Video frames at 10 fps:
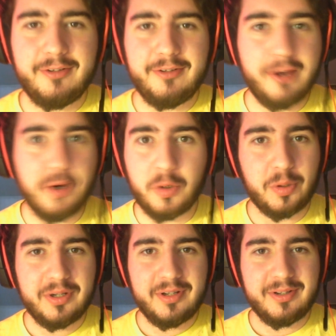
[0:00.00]

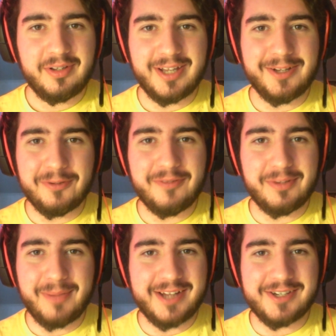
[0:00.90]
No. Can you
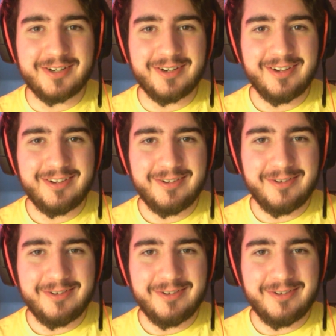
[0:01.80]
even imagine?